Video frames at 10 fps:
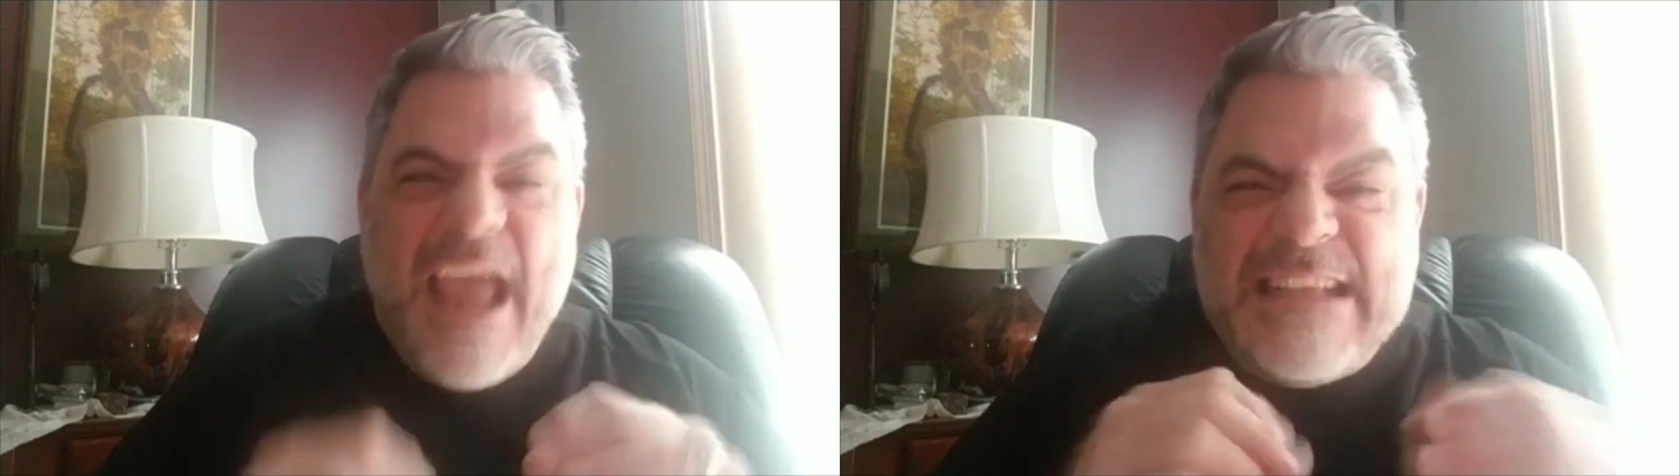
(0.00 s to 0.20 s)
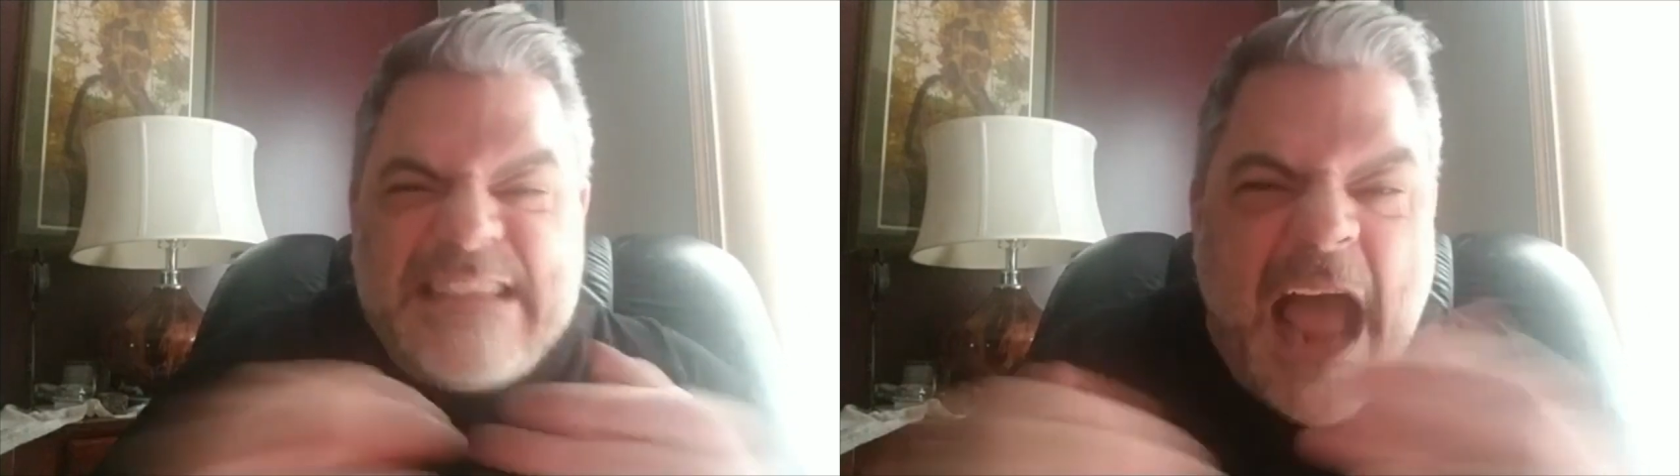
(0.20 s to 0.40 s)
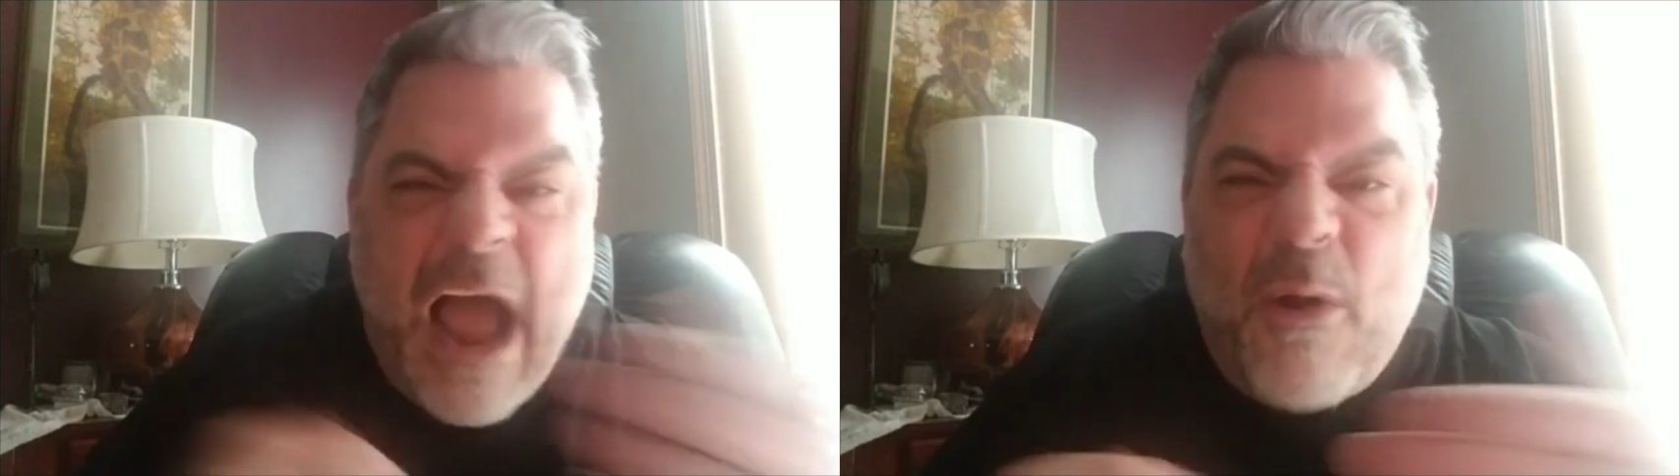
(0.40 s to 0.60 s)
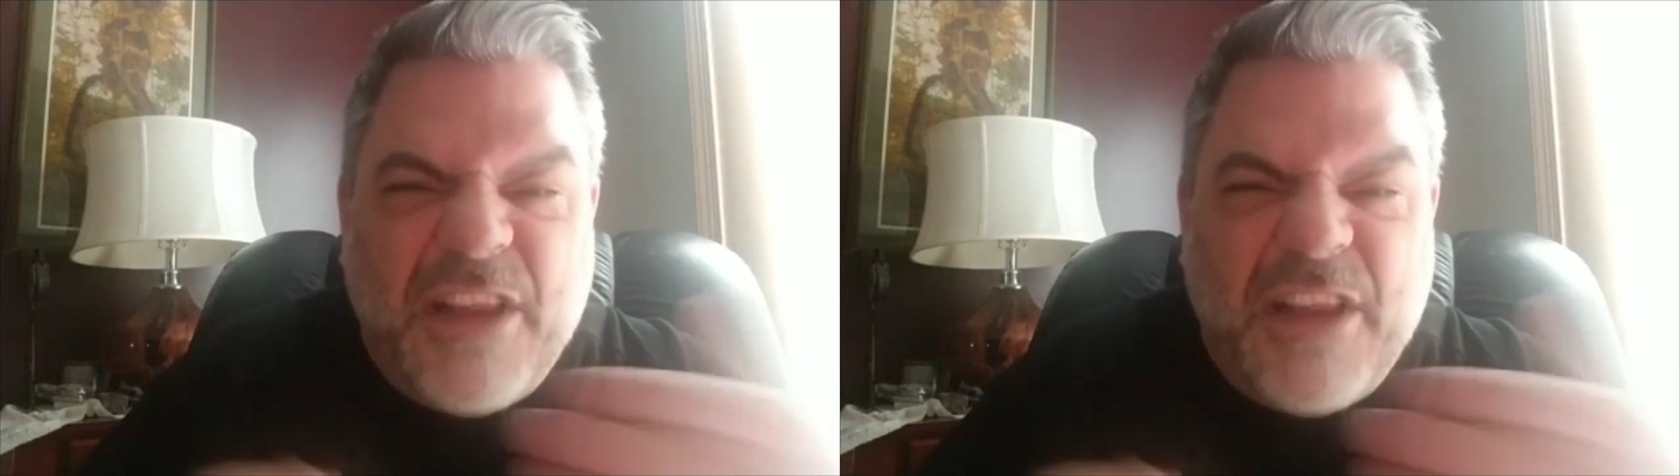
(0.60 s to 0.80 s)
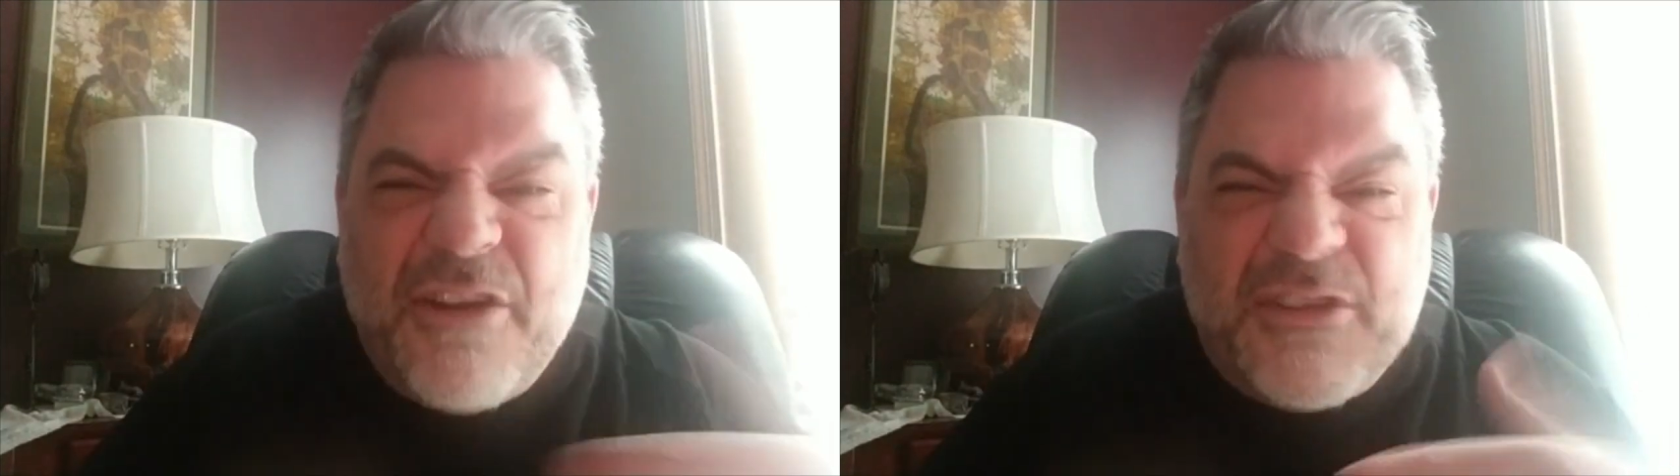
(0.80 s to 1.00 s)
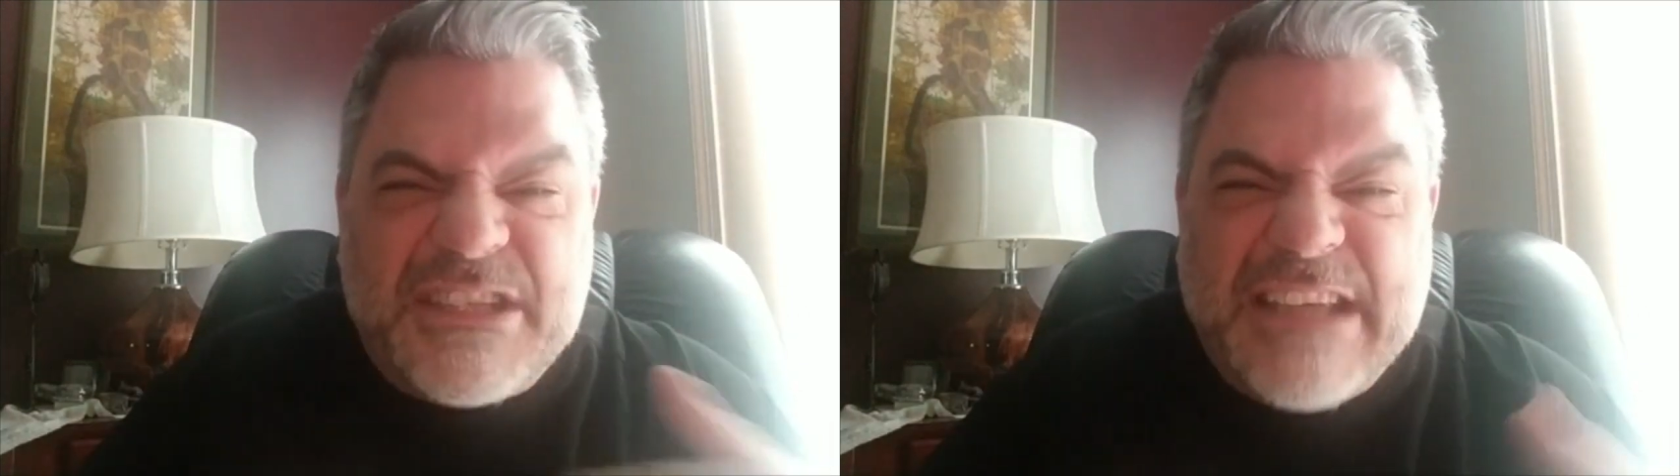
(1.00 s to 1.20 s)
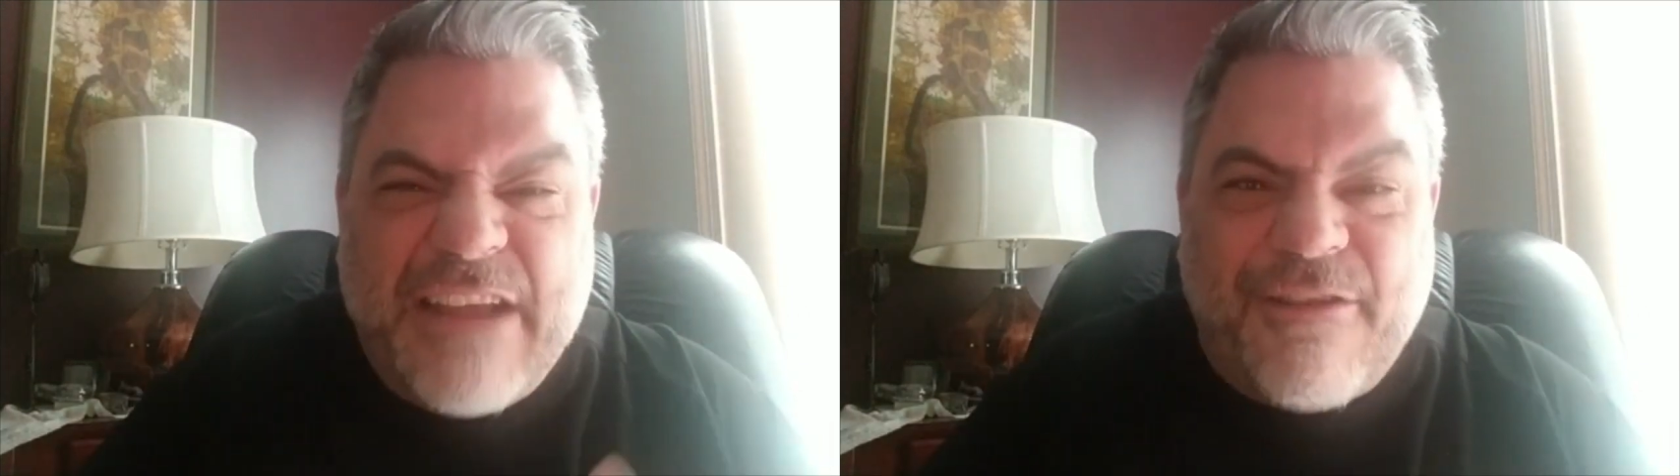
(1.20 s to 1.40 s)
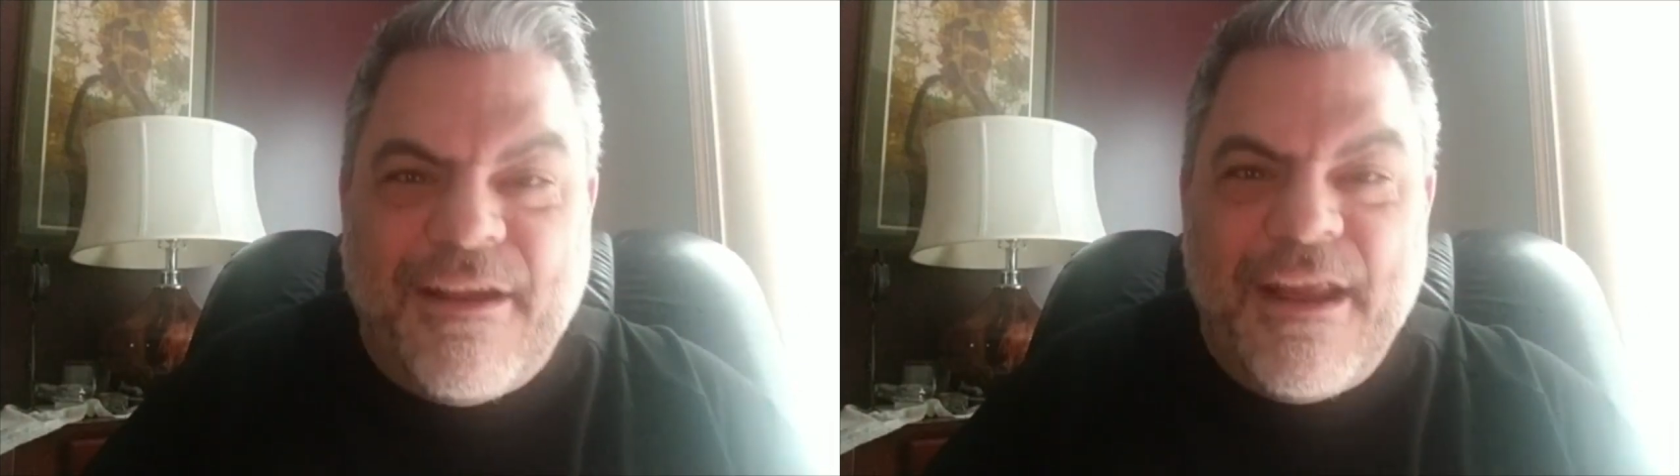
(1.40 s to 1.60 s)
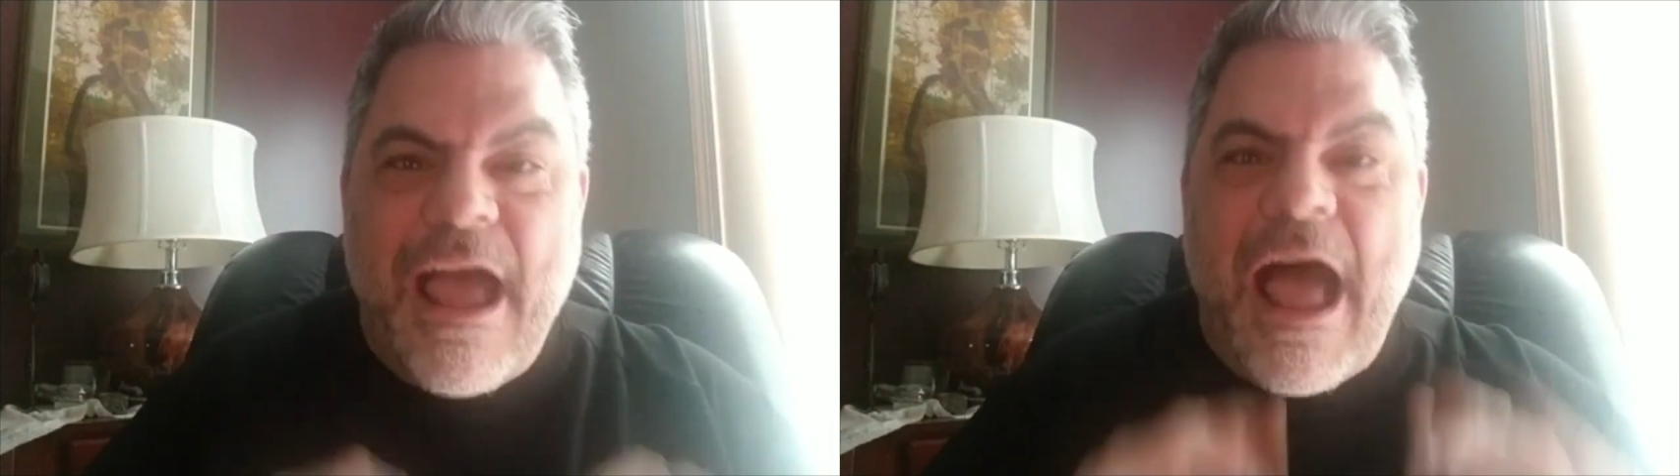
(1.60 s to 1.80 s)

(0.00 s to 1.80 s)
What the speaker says: It's our little secret.